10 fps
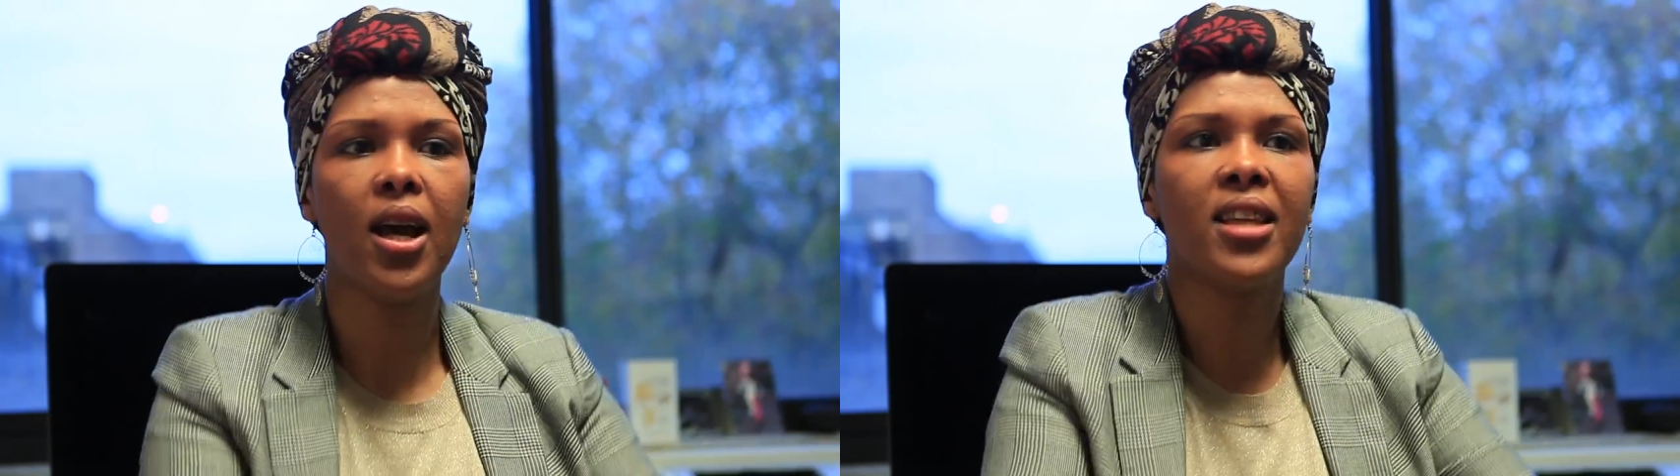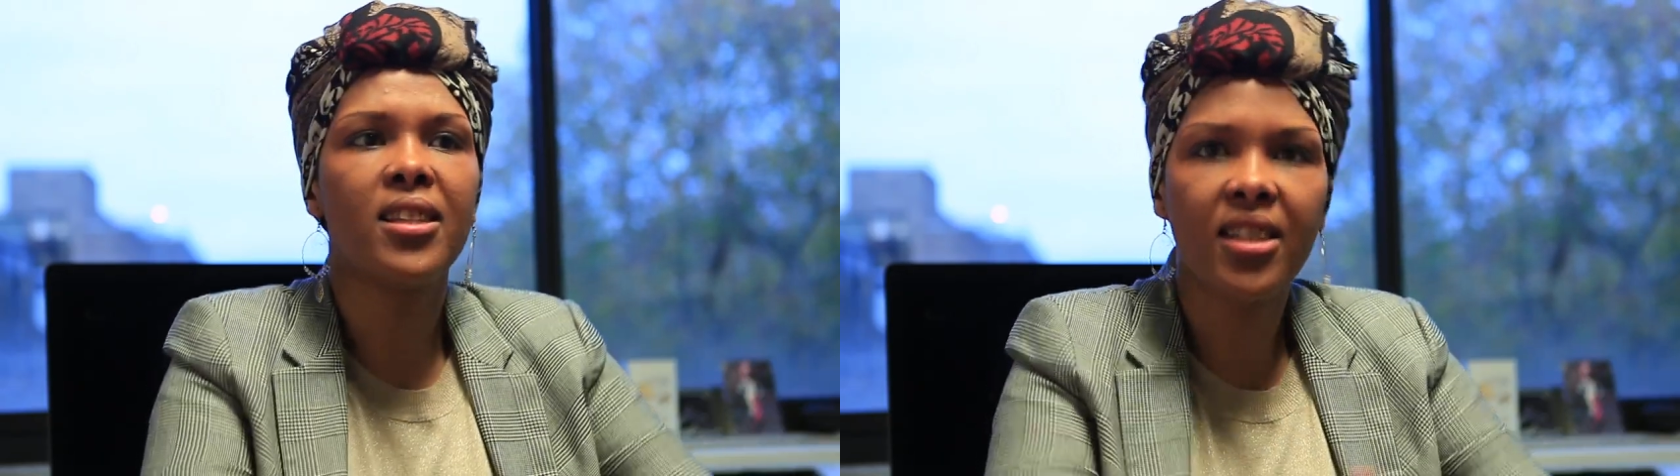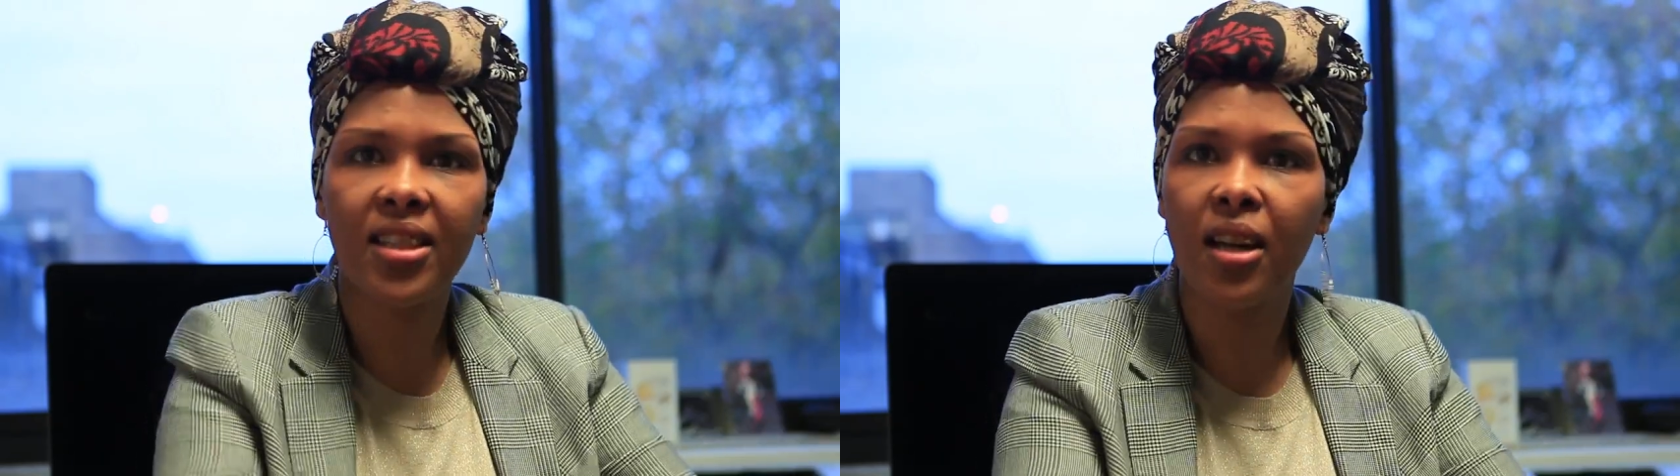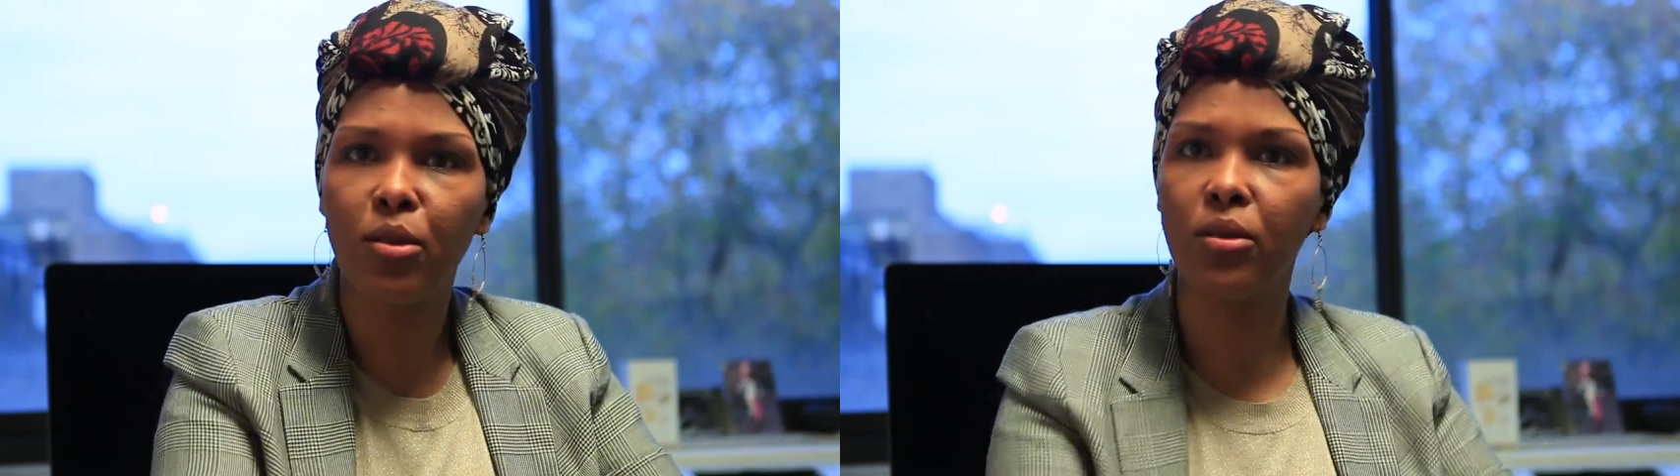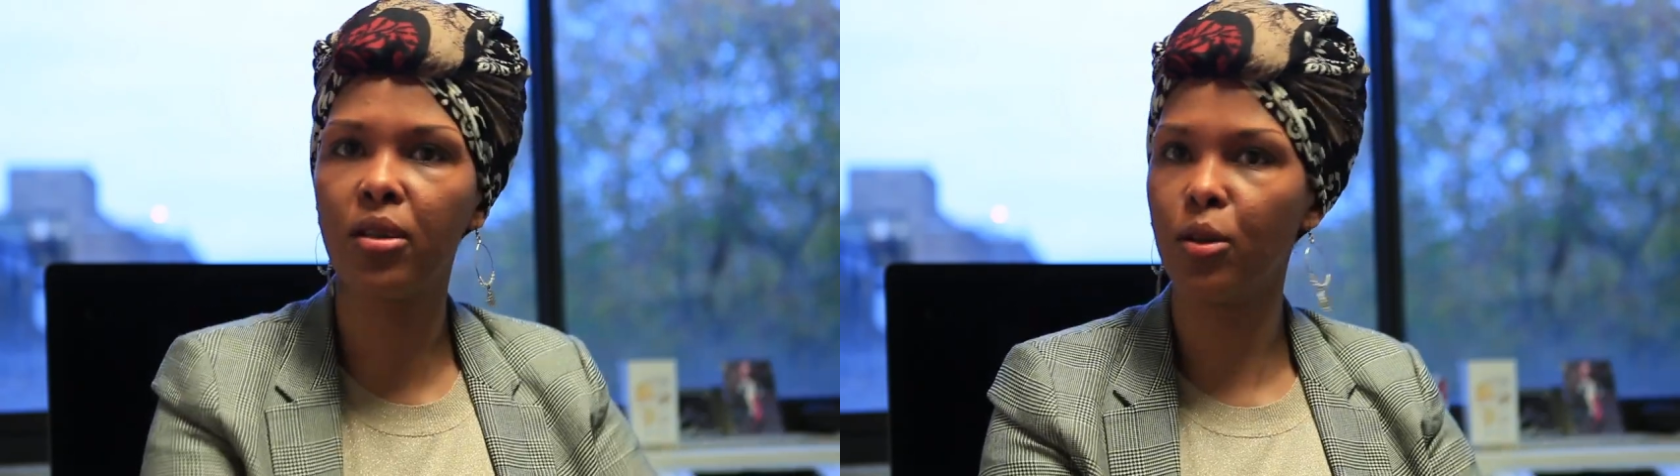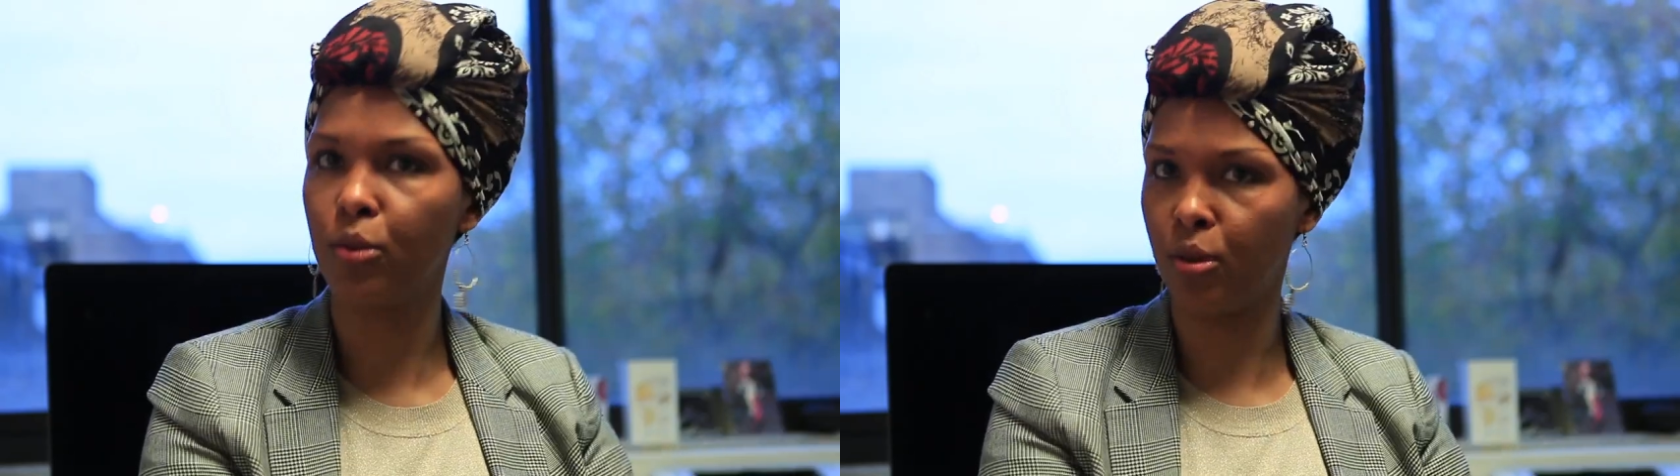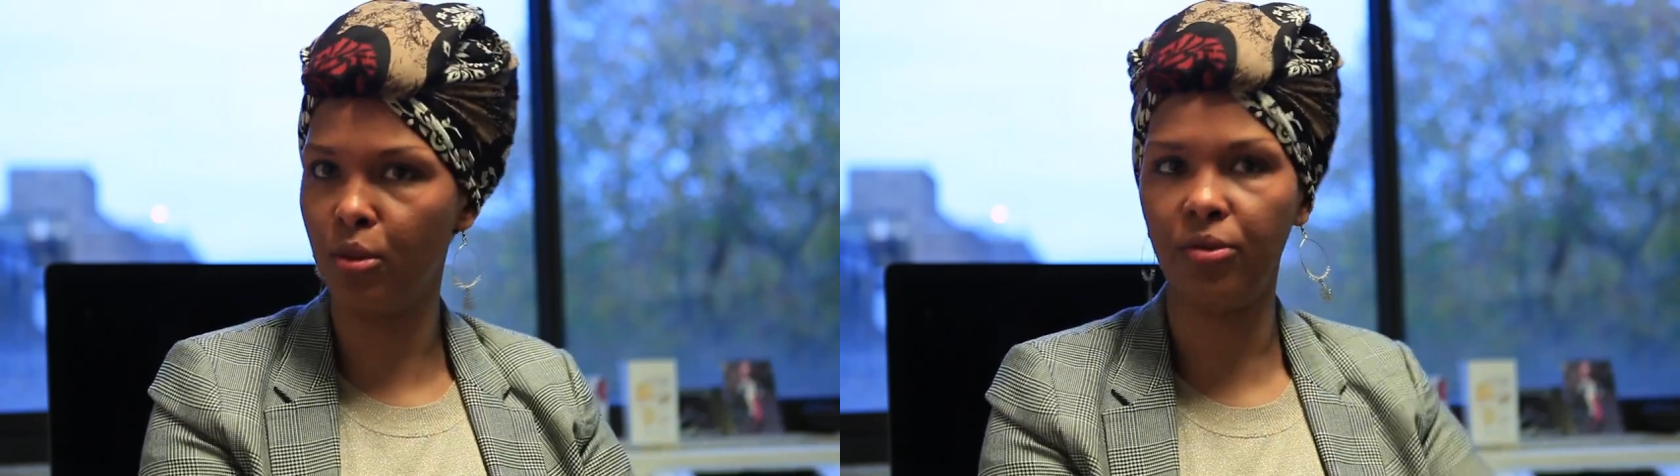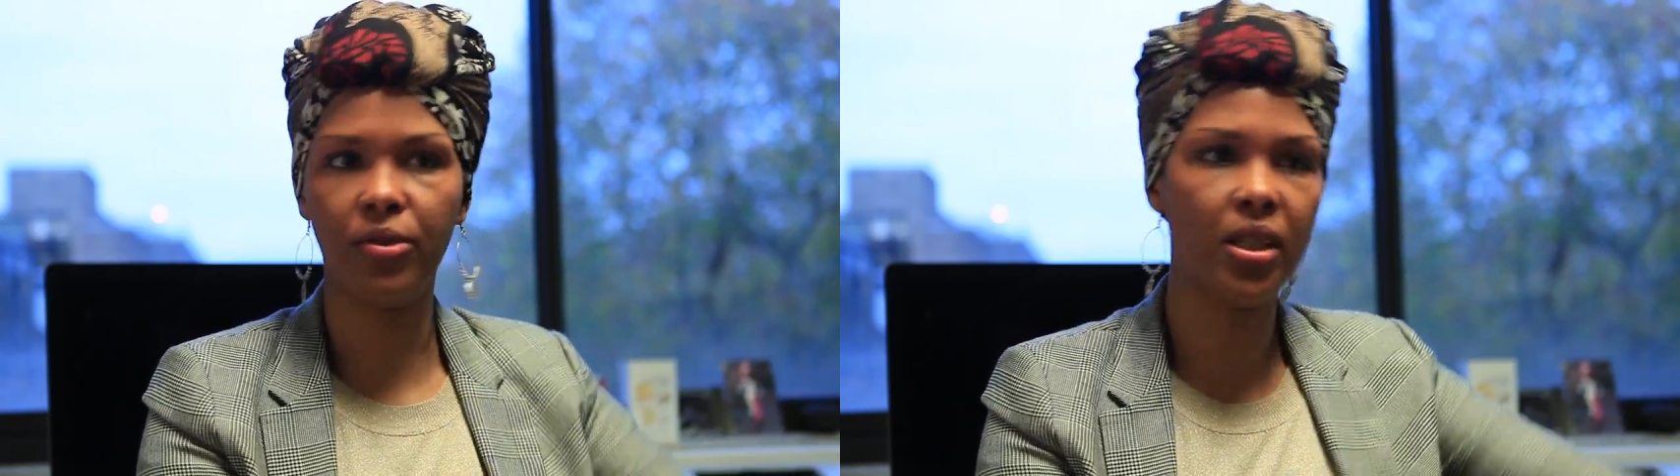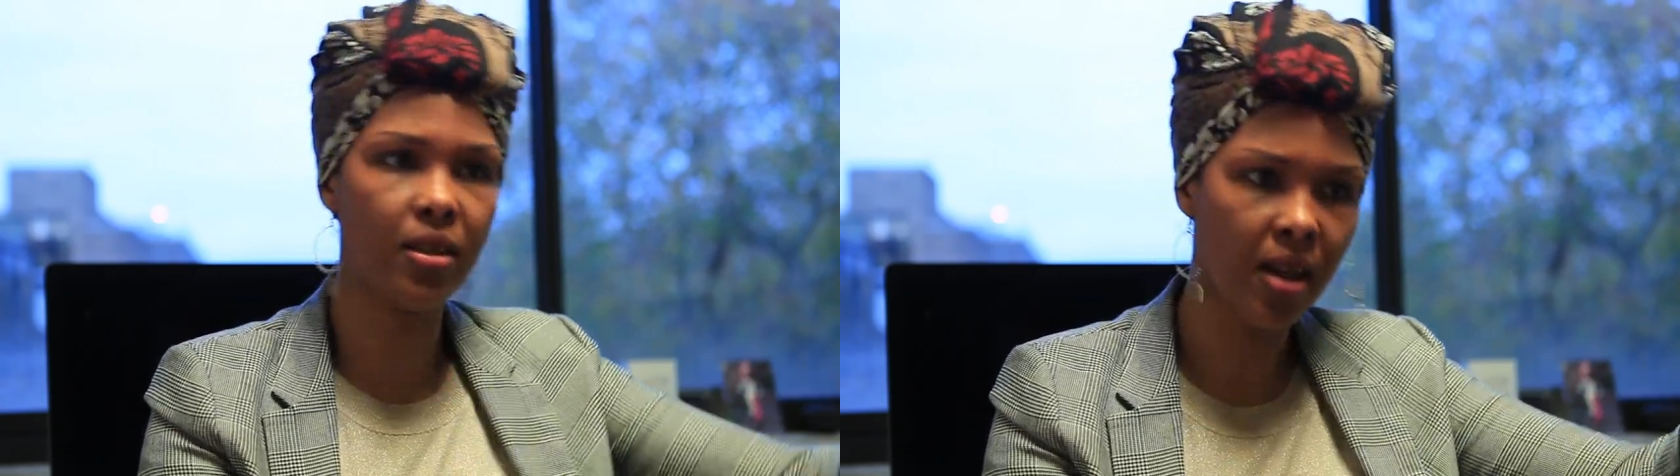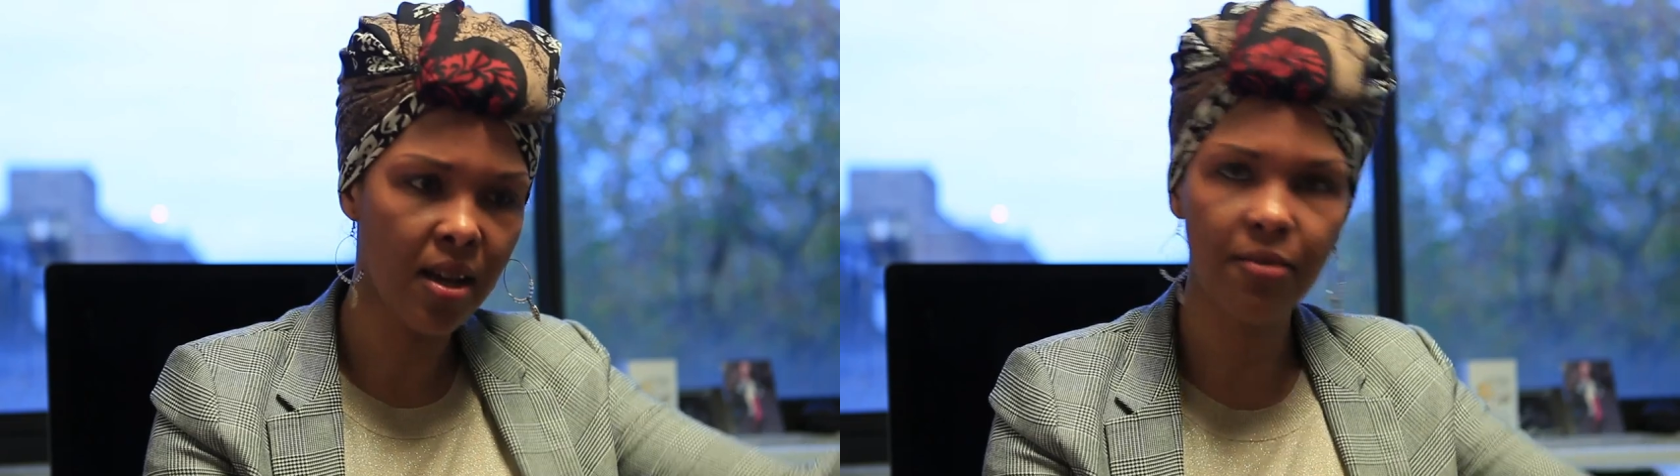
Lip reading: and stand on their own two feet and